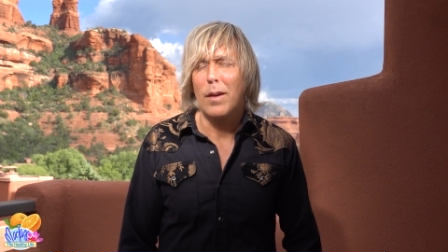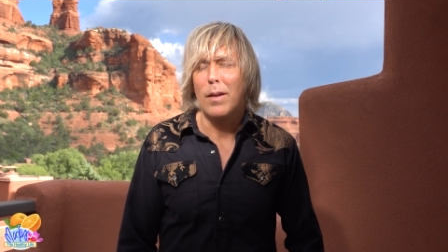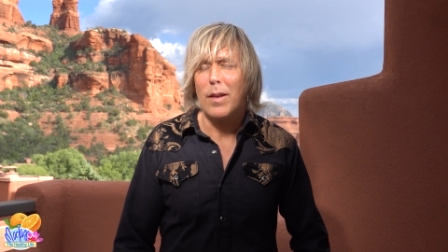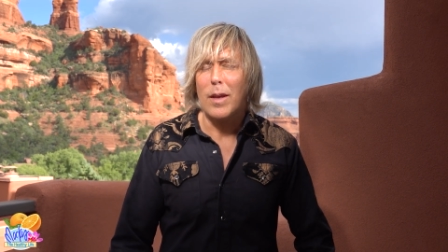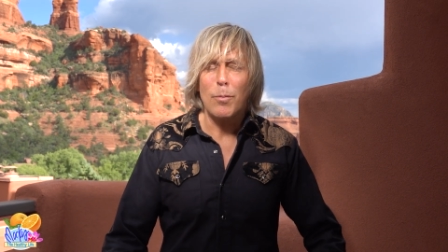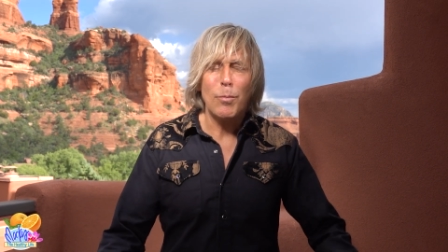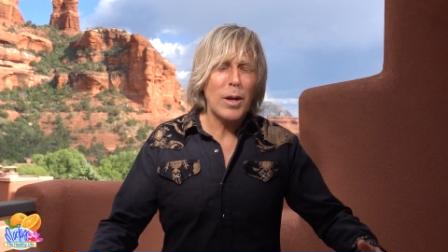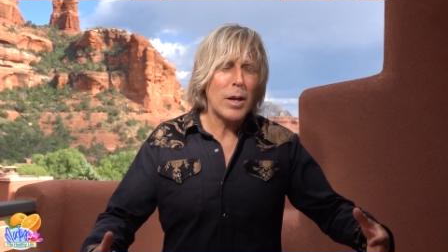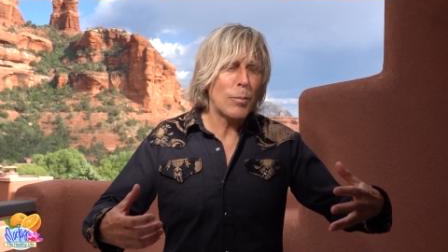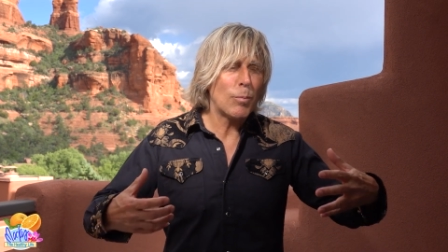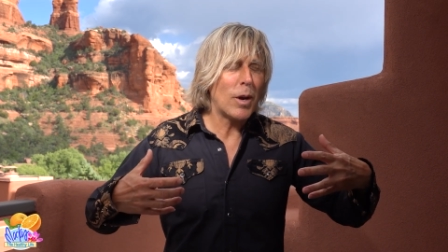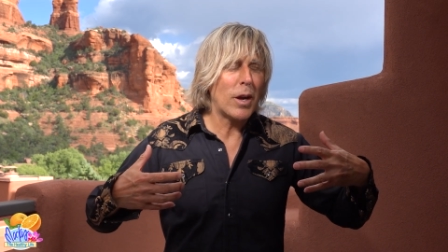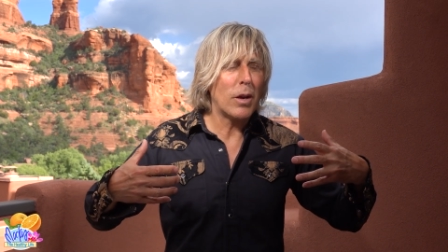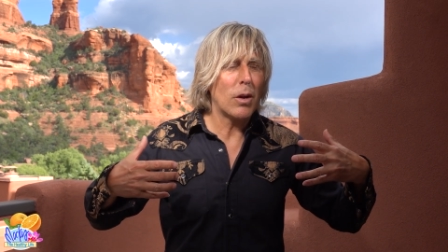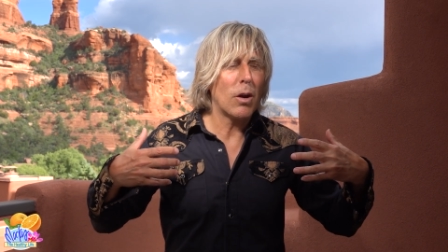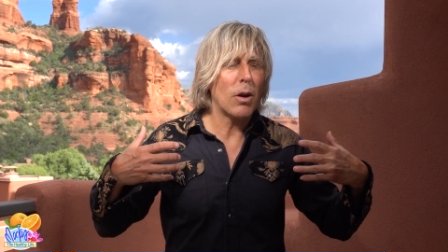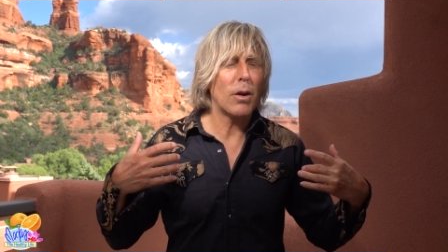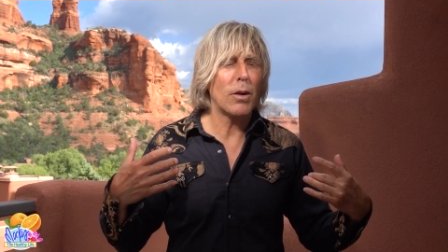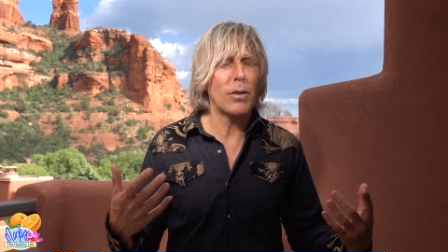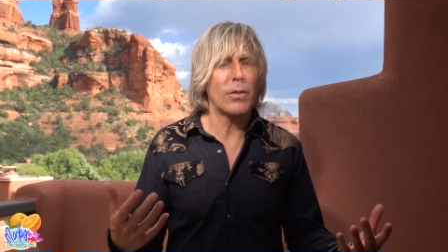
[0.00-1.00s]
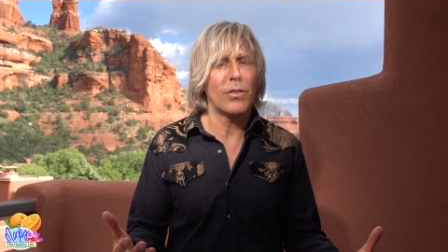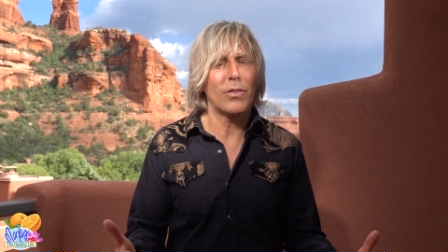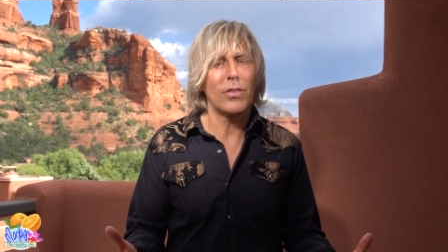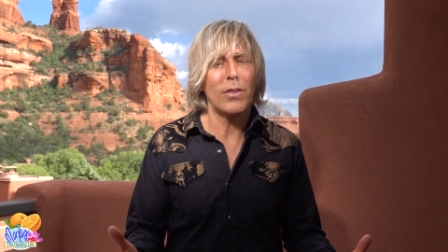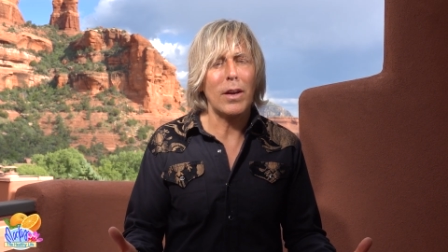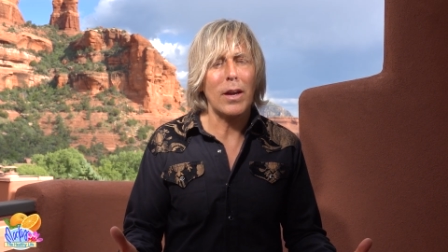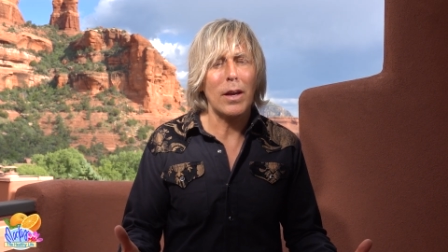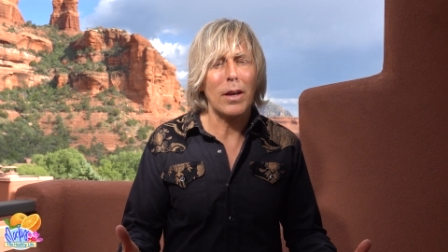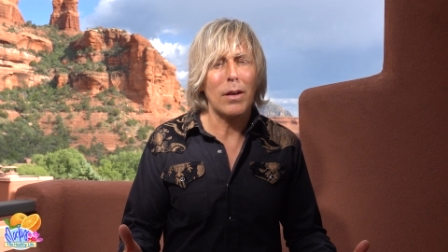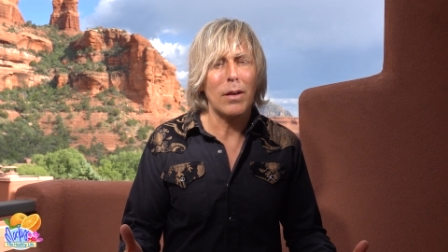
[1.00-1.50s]
They make my heart
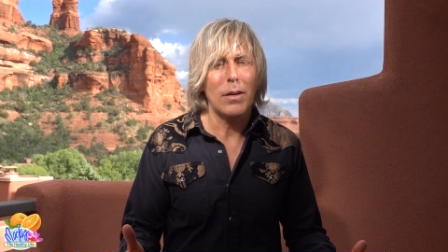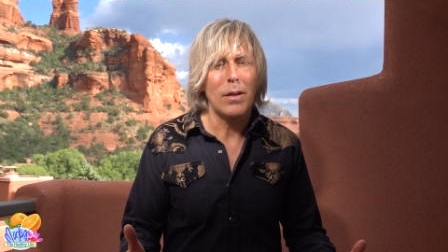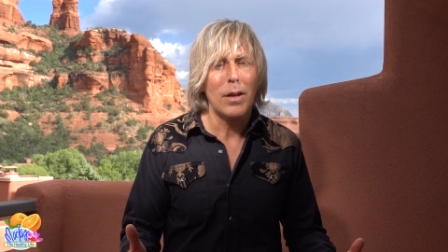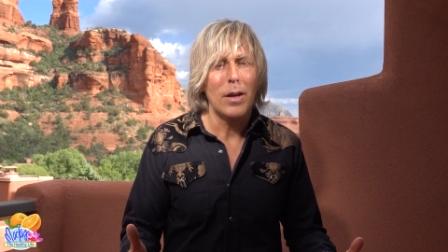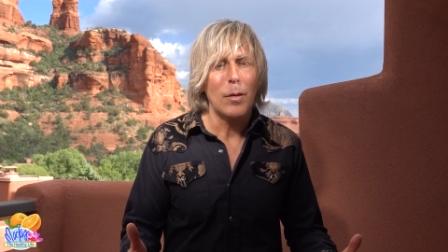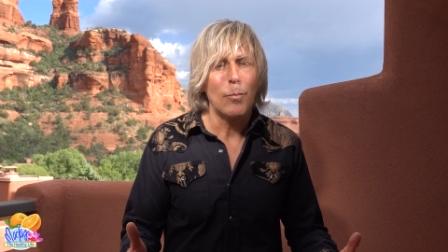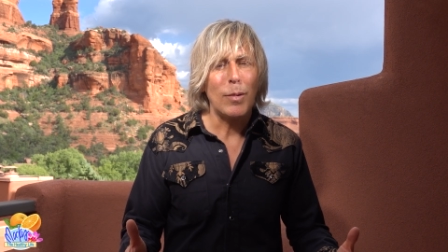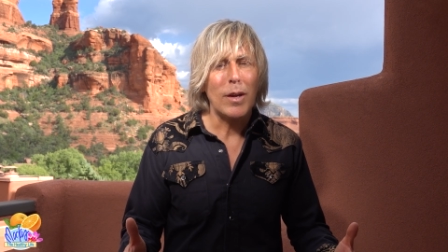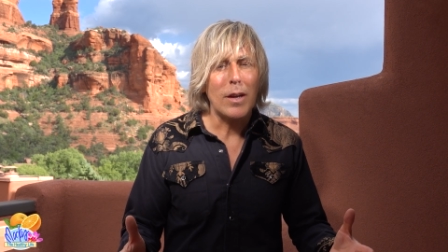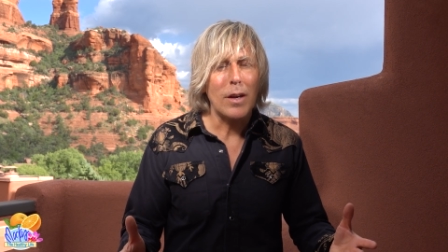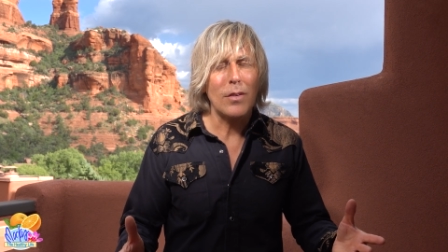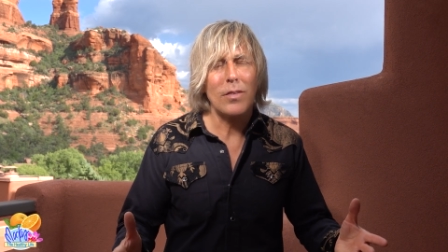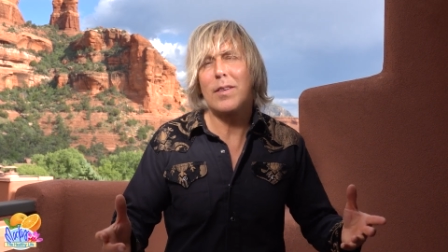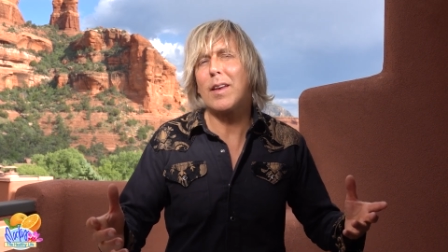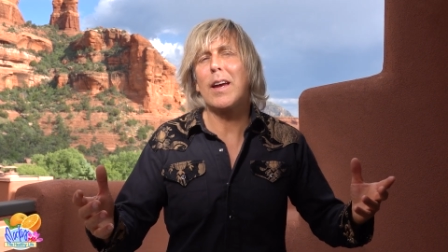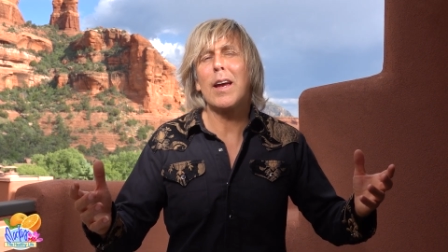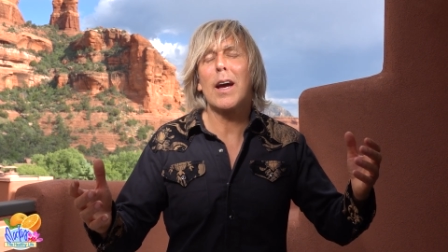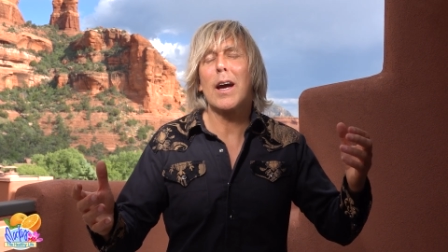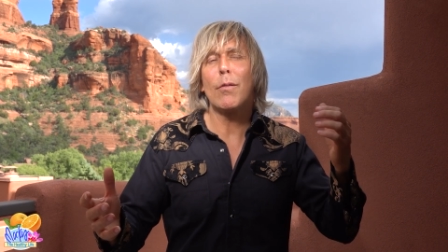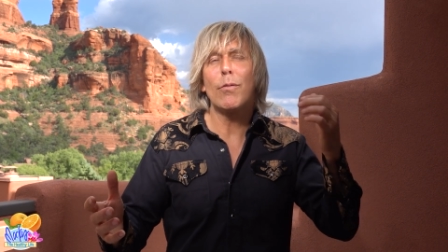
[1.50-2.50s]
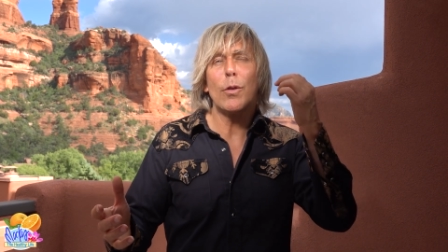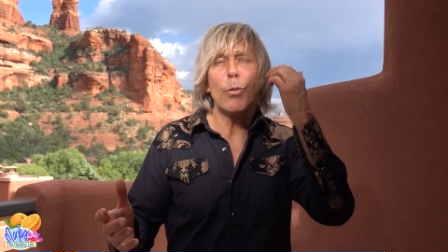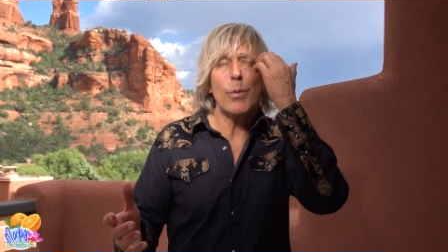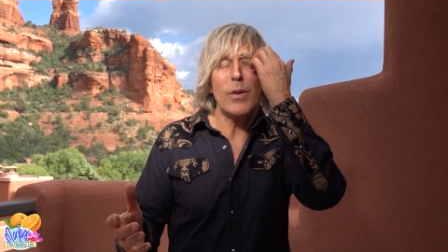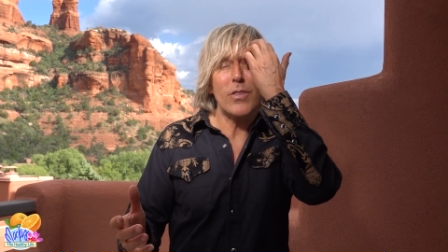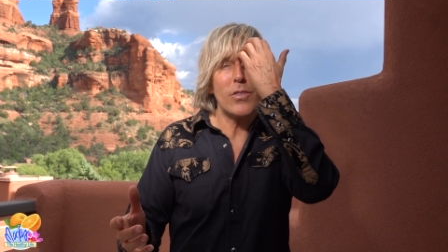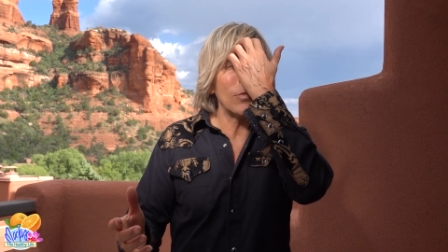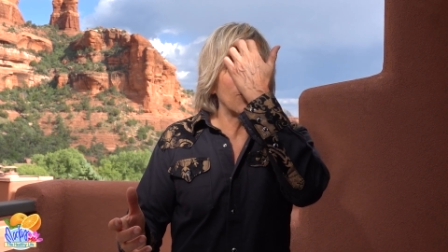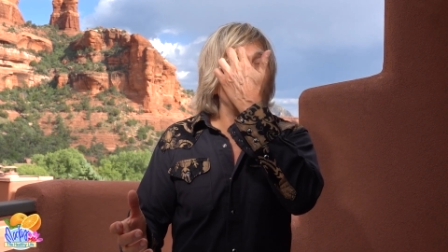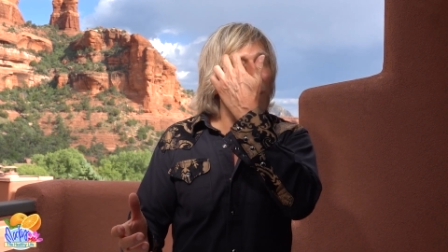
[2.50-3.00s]
sing because they have the
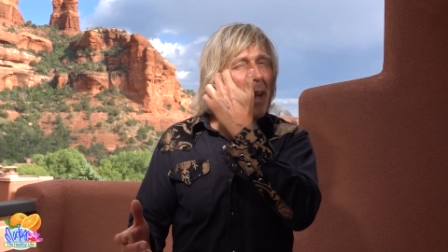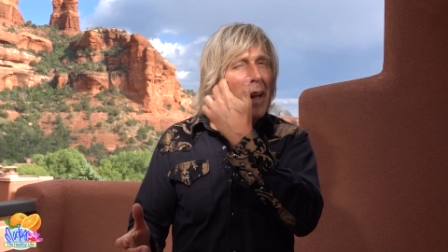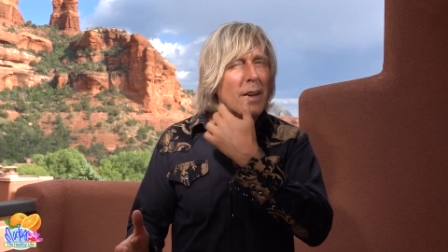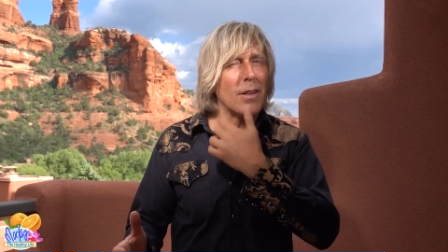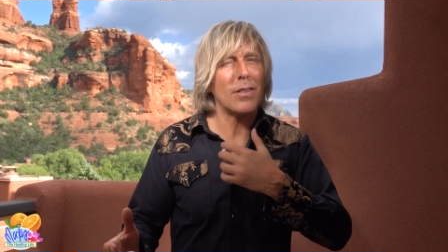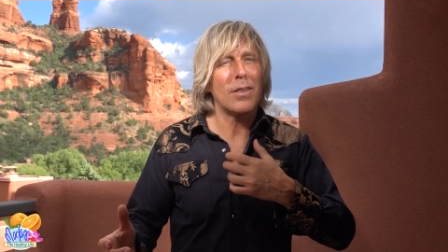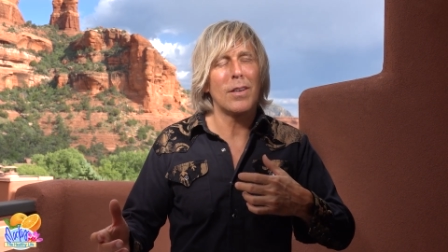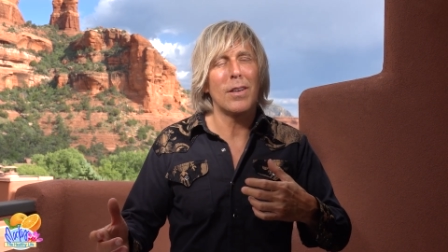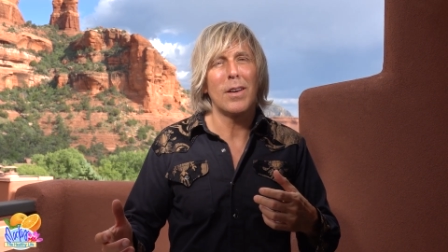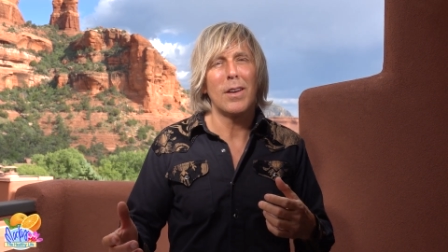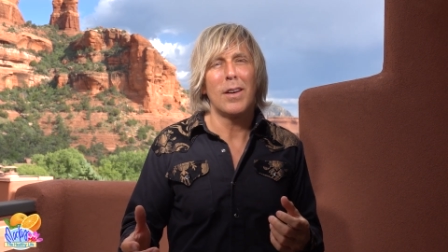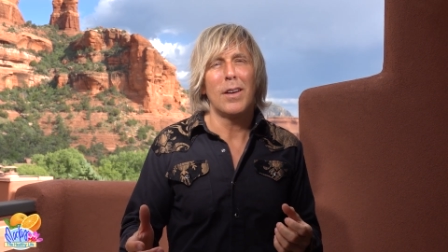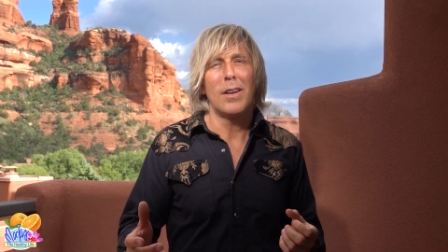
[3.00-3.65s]
respect